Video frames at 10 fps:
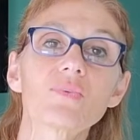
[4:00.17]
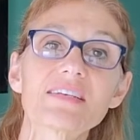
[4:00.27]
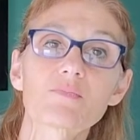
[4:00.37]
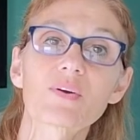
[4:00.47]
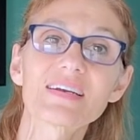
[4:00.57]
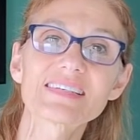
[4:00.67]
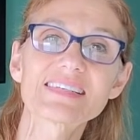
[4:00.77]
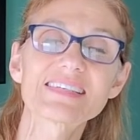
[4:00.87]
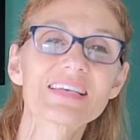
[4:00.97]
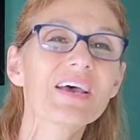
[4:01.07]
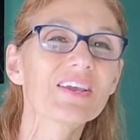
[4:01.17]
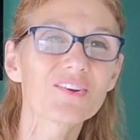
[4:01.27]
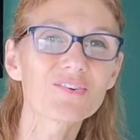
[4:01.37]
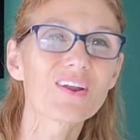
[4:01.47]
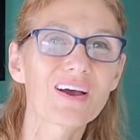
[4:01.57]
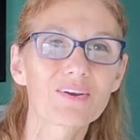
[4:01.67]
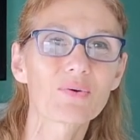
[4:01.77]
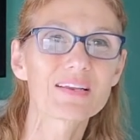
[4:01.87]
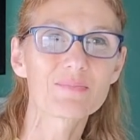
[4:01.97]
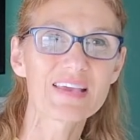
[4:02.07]
rent prices, you're not
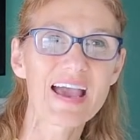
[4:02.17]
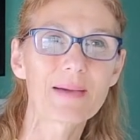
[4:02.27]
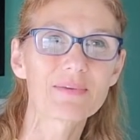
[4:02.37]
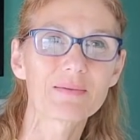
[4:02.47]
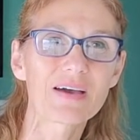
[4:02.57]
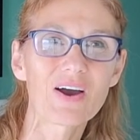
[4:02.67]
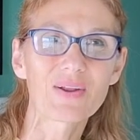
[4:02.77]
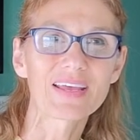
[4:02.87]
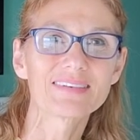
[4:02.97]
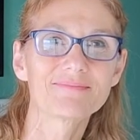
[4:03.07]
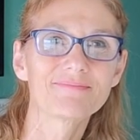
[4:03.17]
going to be happy about it.